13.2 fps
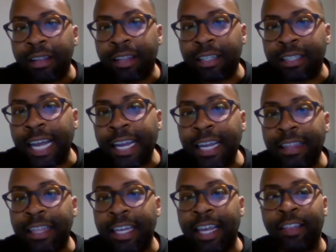The
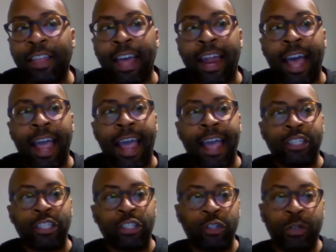second thing that I had
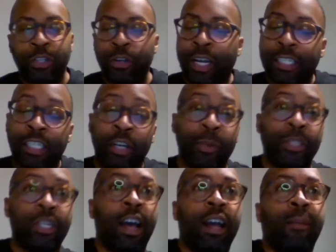to do, and you guys hear me
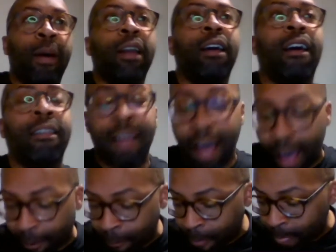talk about it a
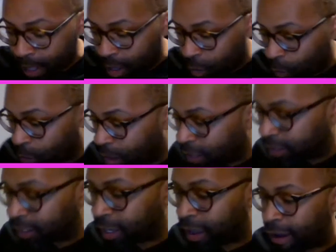lot,
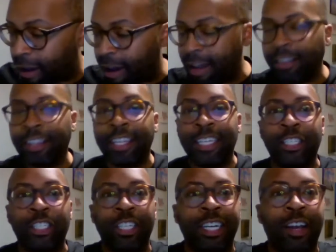was
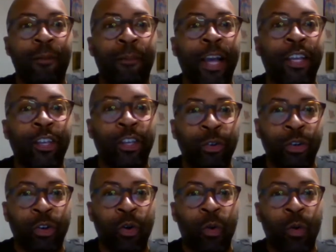unleashing my
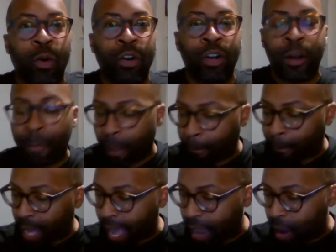unicorn
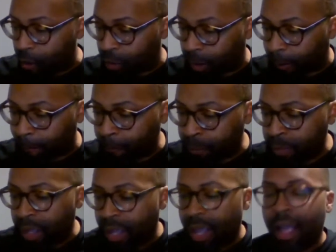power.
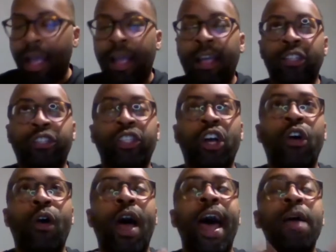
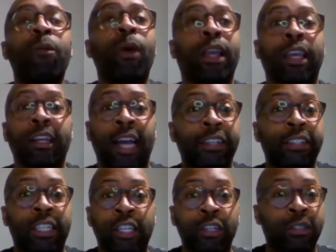So I recognize
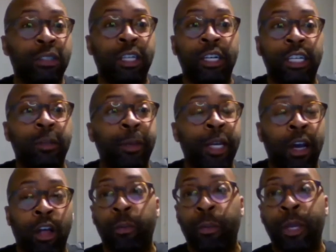that there could be
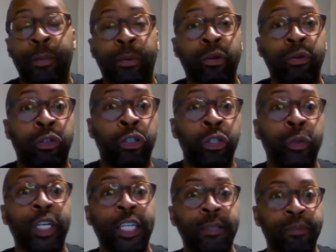other people
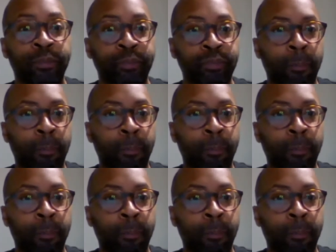doing